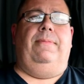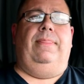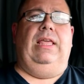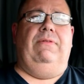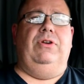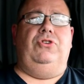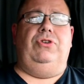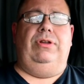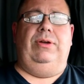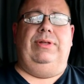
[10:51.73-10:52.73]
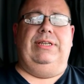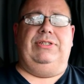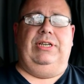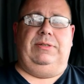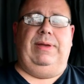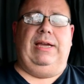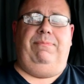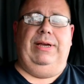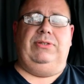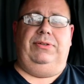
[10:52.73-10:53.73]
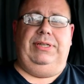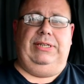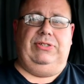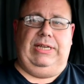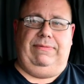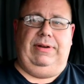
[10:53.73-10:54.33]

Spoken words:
If you're shooting with a 6 megapixel D70,